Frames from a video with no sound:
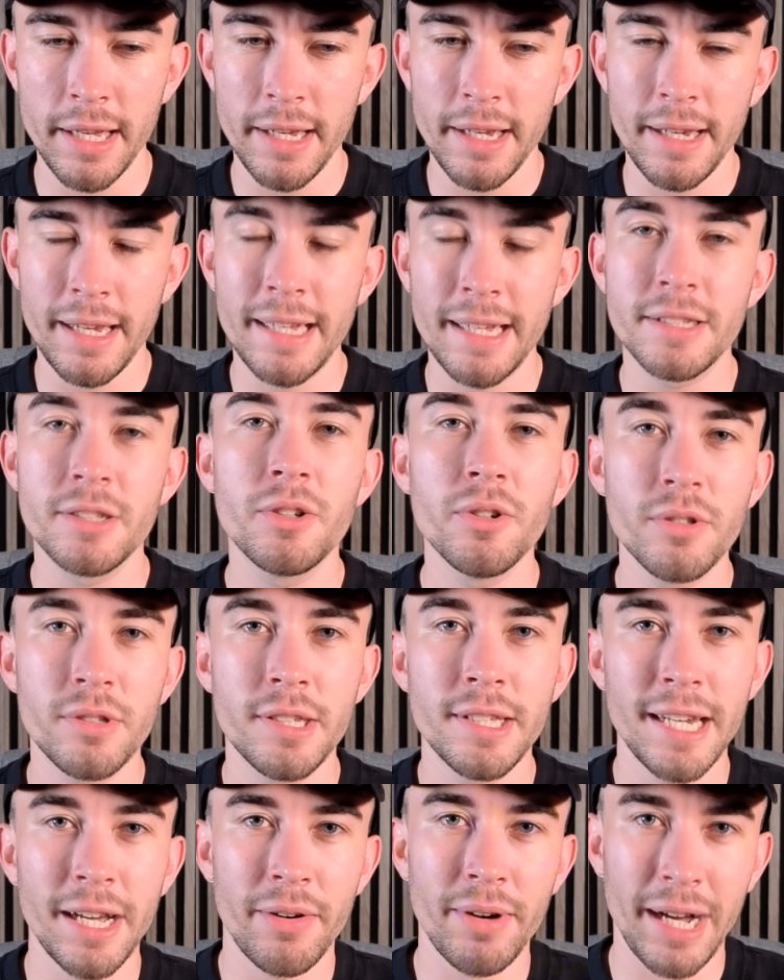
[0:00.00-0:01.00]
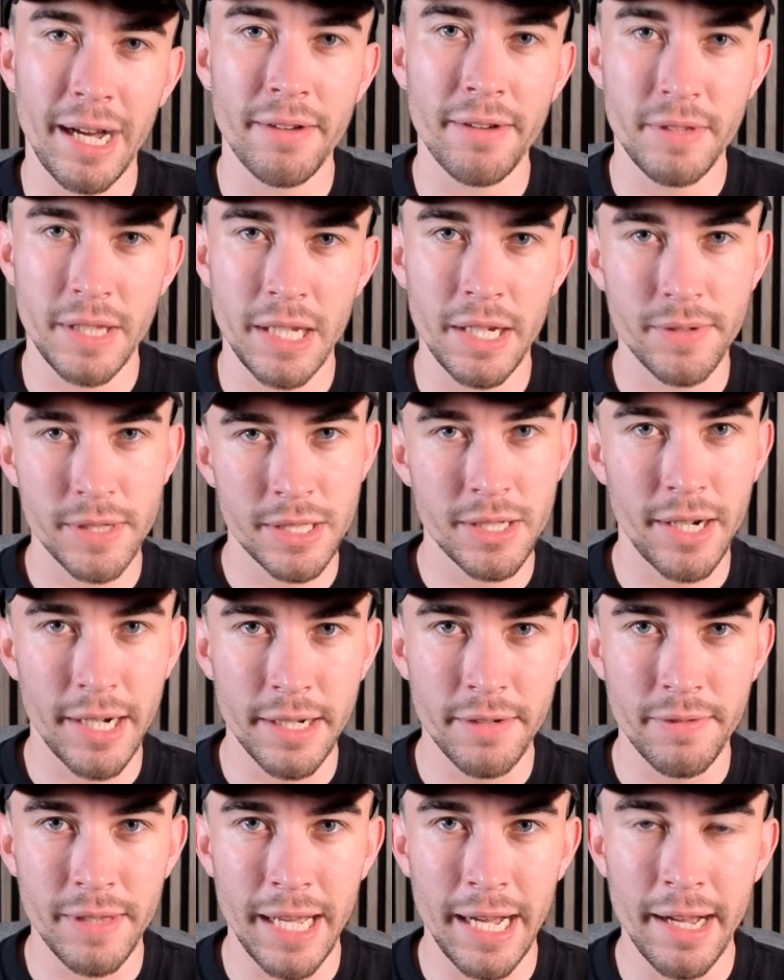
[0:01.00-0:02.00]
It's good to now have the other side of
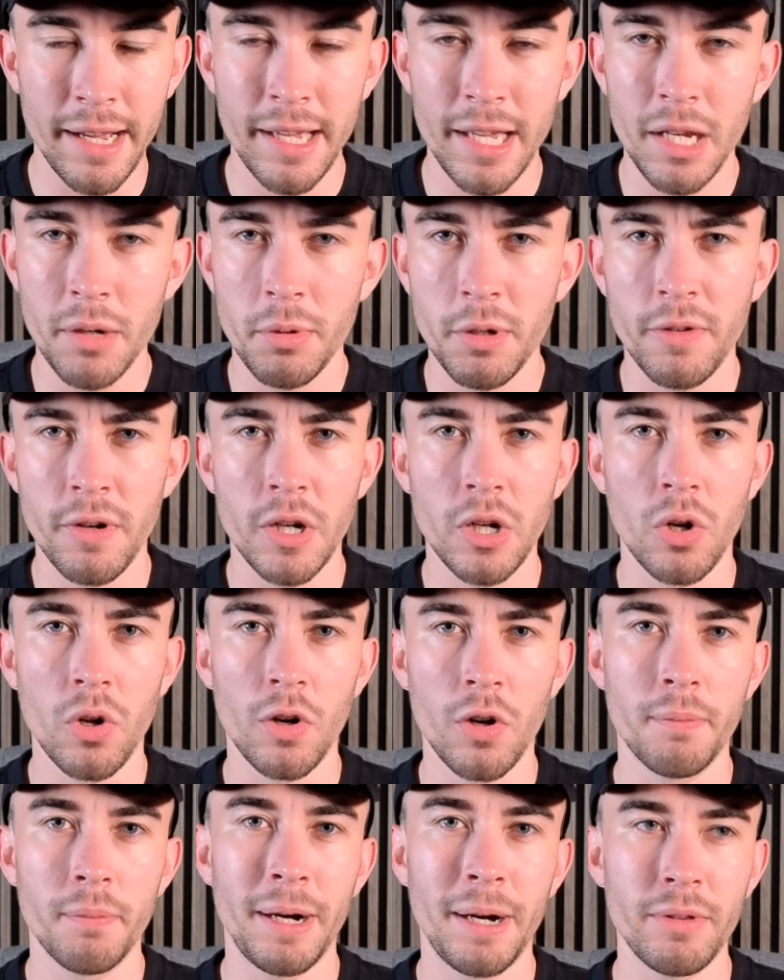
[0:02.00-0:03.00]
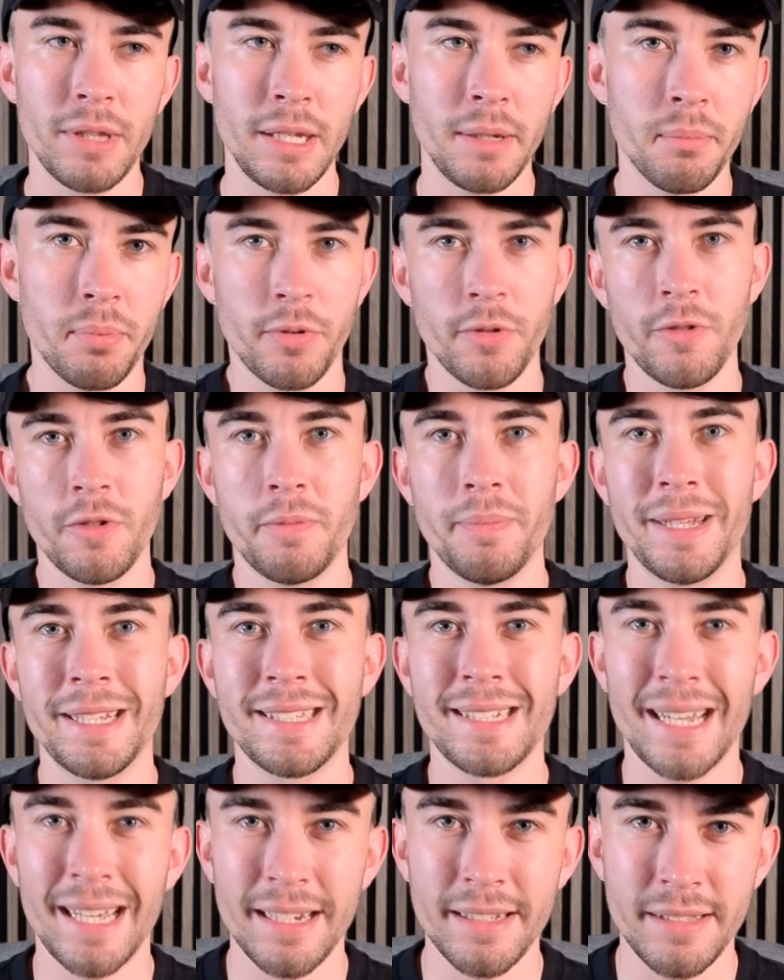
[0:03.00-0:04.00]
that. We've heard a lot about the improved
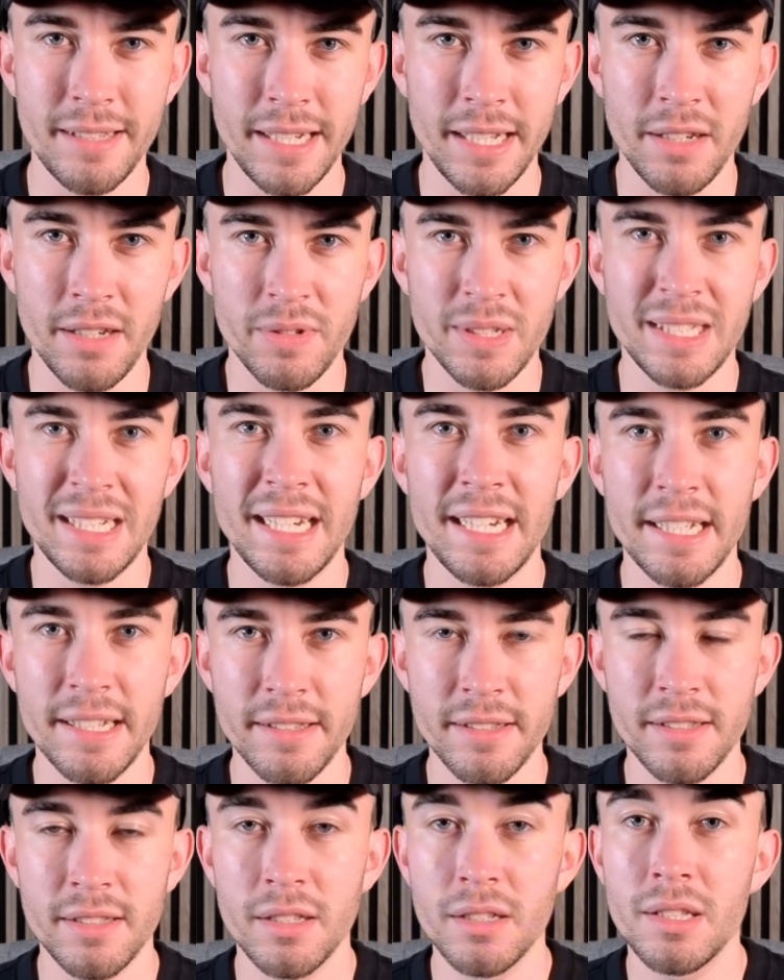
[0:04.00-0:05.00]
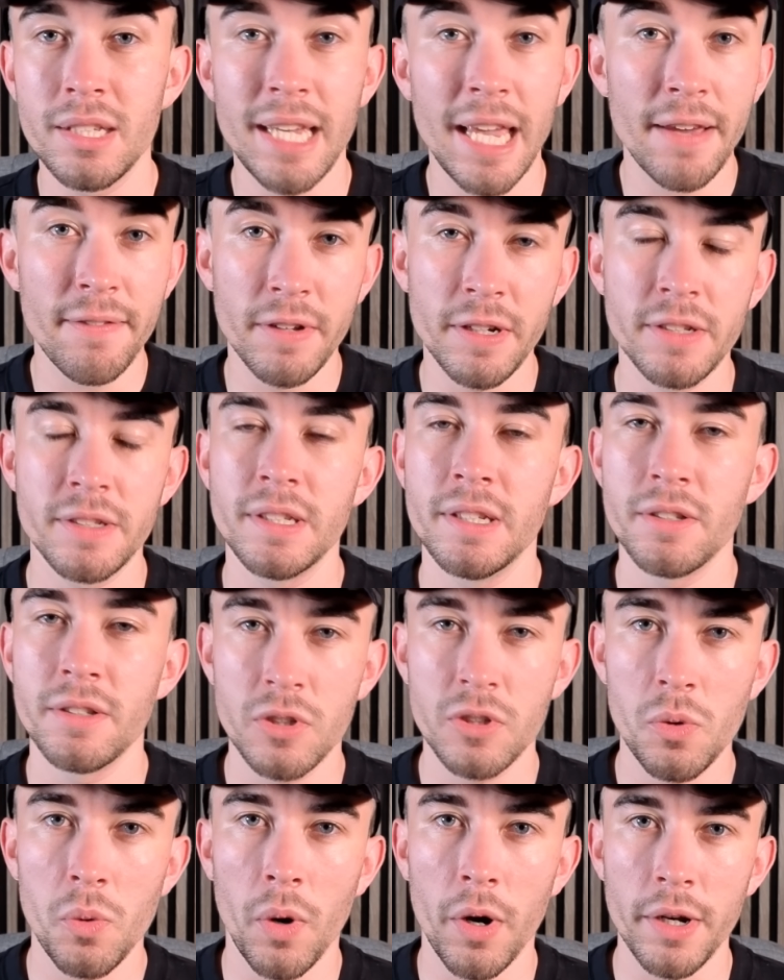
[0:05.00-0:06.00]
mentality, the resilience, the togetherness in the
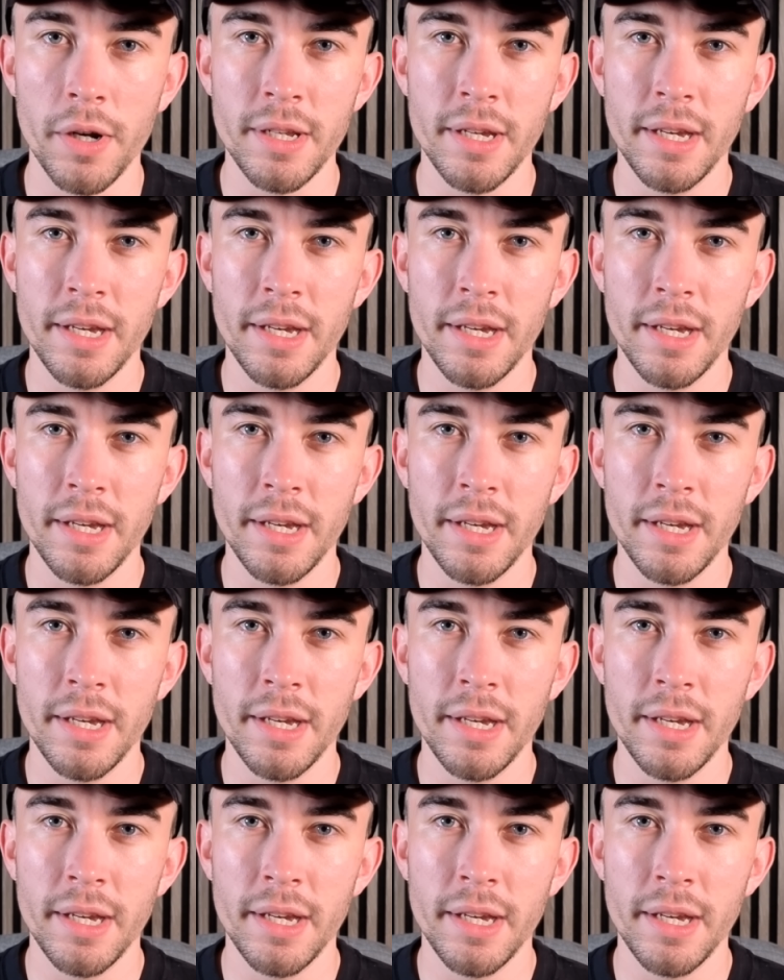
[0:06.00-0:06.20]
squad.